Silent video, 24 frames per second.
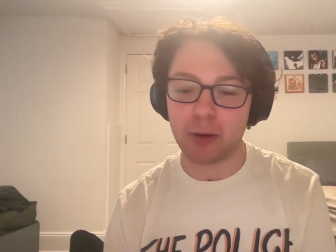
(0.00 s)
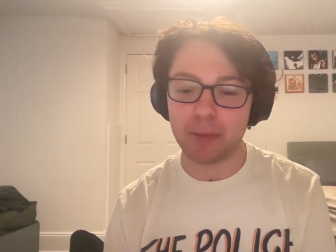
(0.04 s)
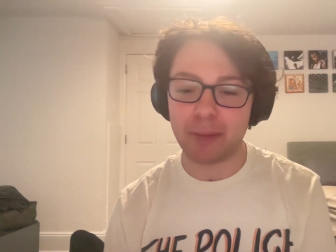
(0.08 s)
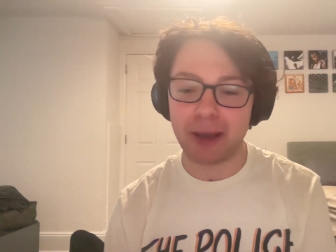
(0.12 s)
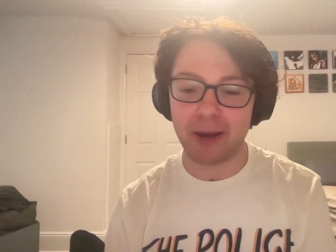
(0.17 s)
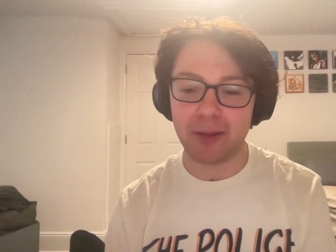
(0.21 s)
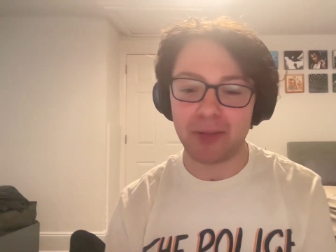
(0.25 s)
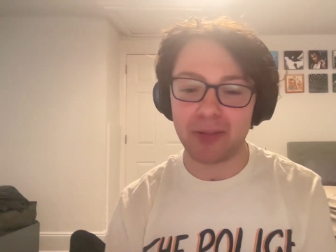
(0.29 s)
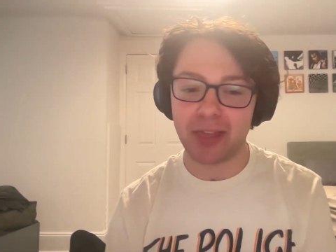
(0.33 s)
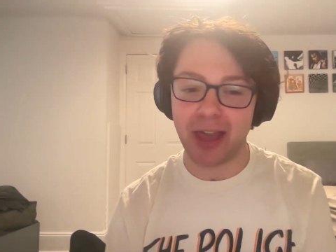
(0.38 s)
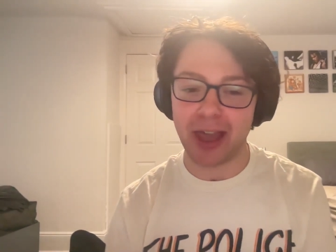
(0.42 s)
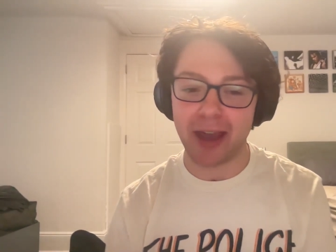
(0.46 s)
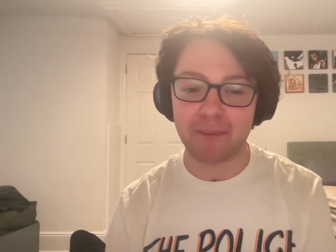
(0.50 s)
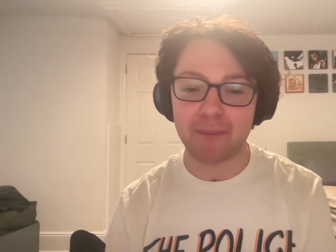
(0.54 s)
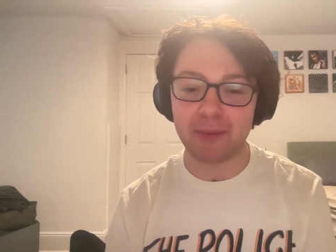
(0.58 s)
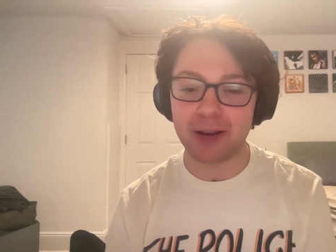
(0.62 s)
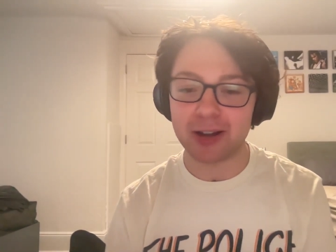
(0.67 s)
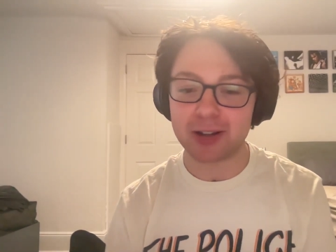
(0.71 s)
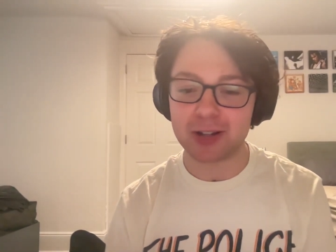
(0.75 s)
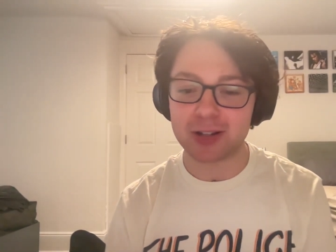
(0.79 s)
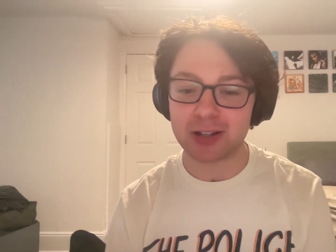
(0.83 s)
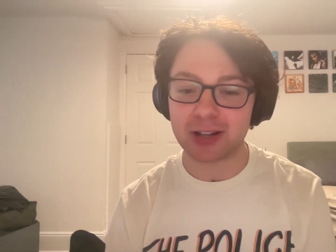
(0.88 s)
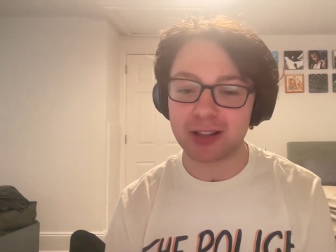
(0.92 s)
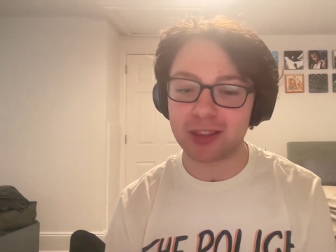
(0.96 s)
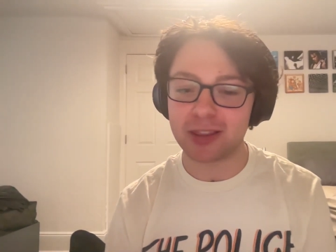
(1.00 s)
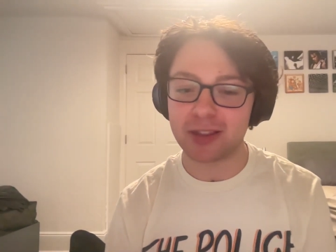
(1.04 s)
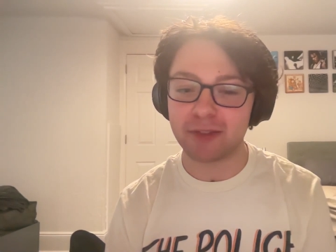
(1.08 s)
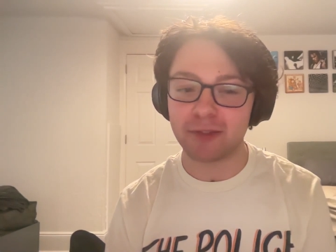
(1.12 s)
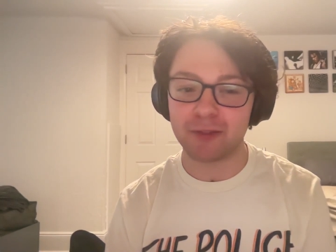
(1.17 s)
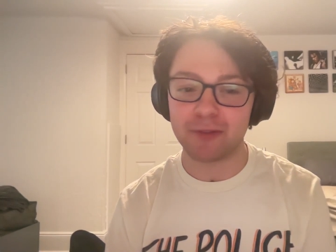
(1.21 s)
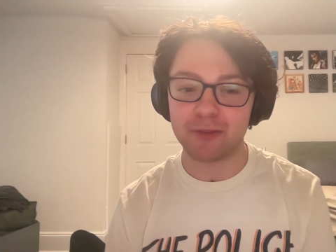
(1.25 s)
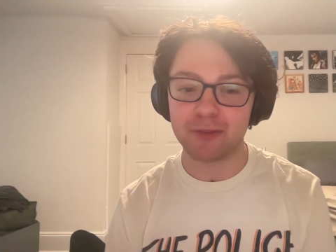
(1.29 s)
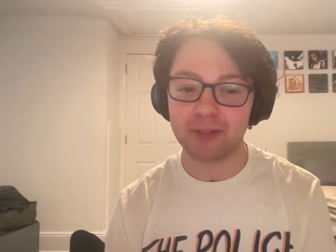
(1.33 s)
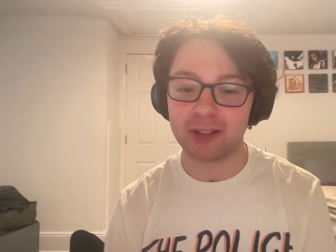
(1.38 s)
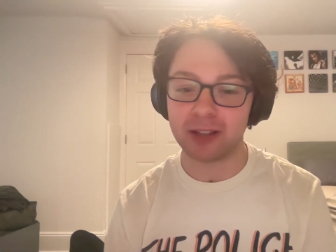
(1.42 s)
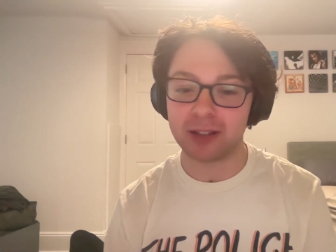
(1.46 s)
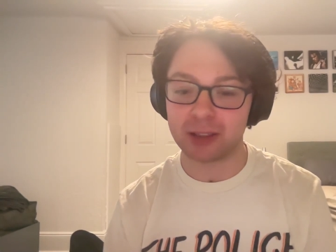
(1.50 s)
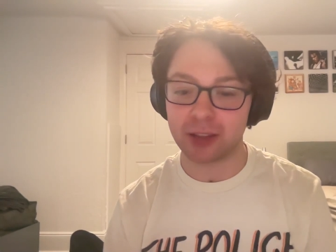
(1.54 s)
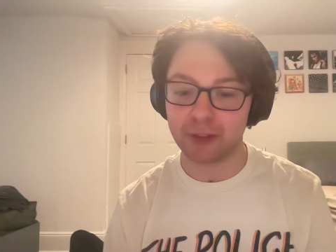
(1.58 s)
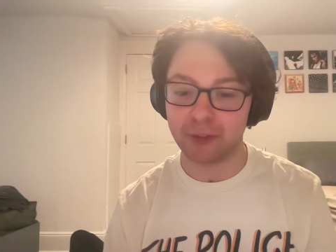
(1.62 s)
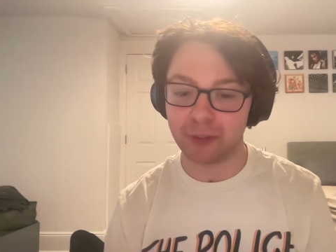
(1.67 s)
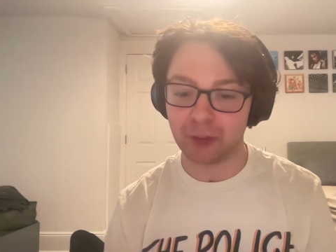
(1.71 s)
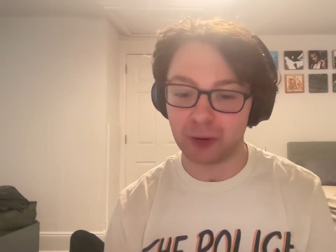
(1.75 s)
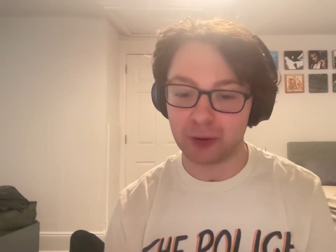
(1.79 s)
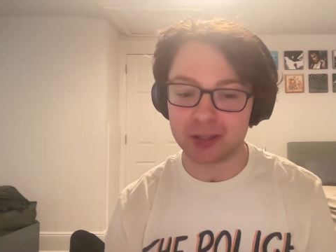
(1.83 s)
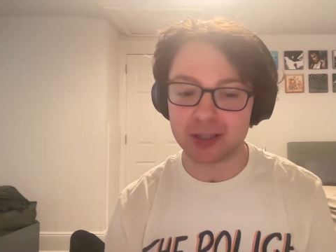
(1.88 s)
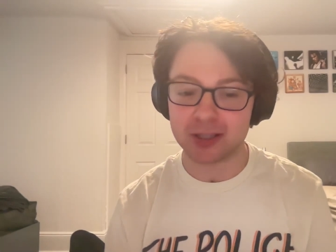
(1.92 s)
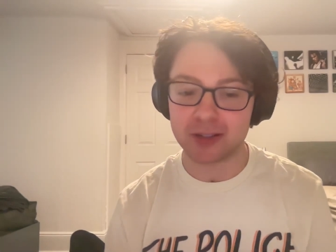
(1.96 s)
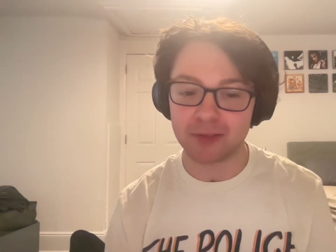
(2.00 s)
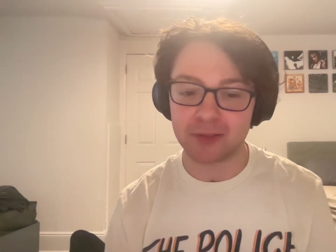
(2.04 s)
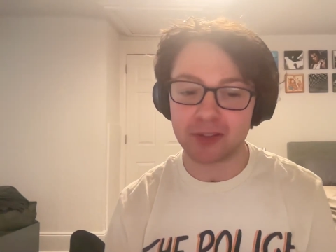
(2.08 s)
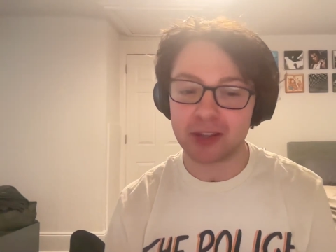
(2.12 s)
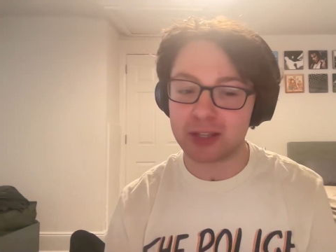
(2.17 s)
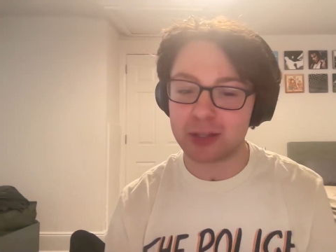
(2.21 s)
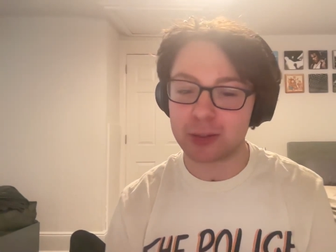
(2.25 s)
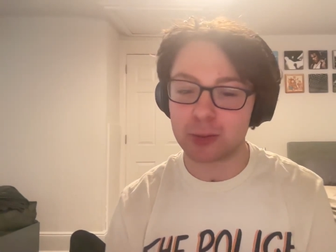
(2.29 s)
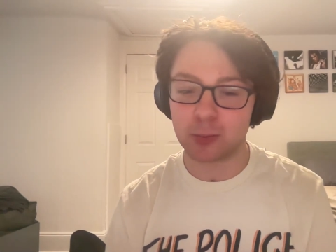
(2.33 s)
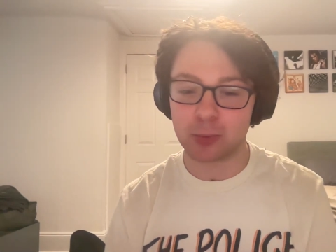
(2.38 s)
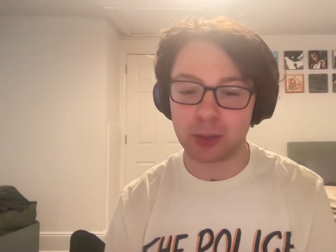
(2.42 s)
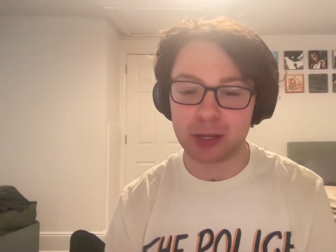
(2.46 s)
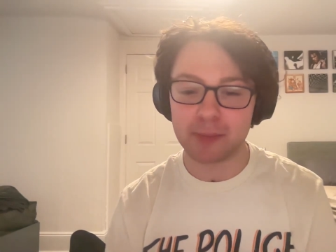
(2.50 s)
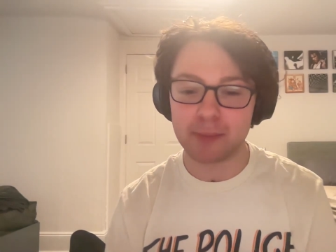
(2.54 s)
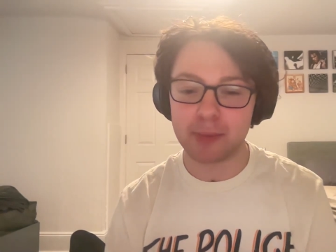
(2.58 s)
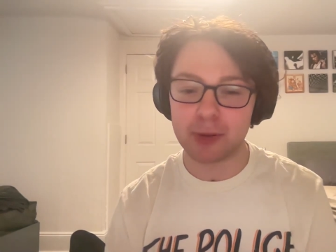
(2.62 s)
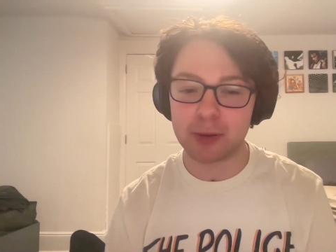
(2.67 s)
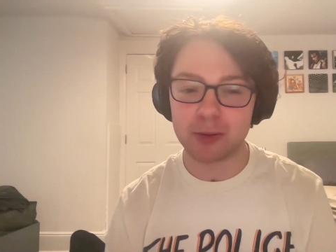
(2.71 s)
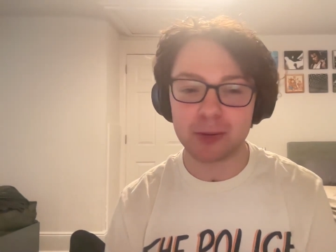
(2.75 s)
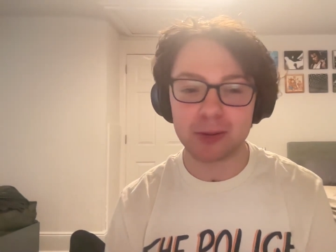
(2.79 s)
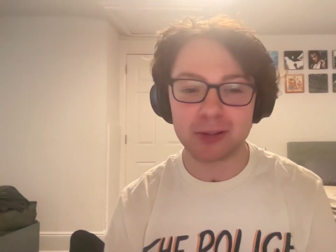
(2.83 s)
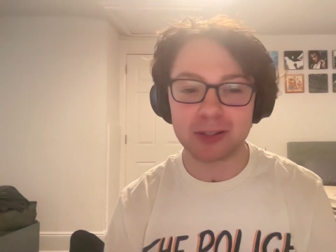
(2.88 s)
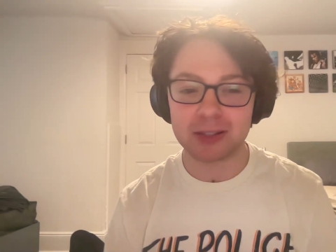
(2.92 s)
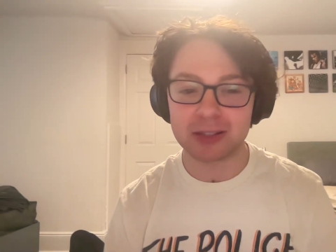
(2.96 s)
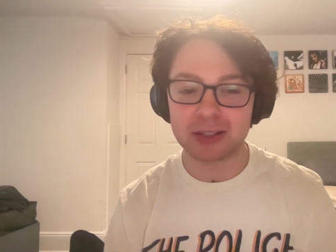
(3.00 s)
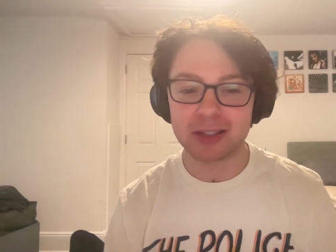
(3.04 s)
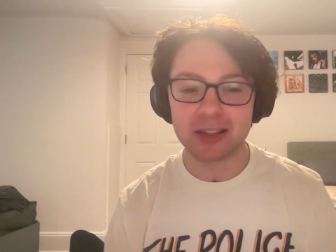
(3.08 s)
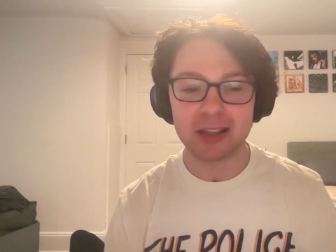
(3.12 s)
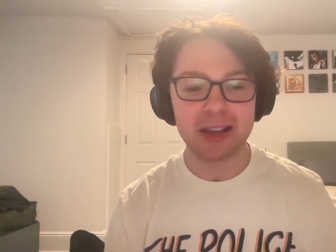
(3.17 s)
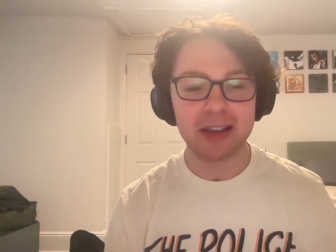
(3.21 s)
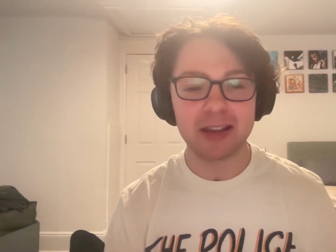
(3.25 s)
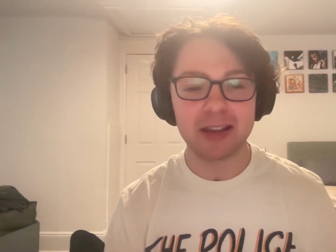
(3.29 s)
about that much in the first of these reboots,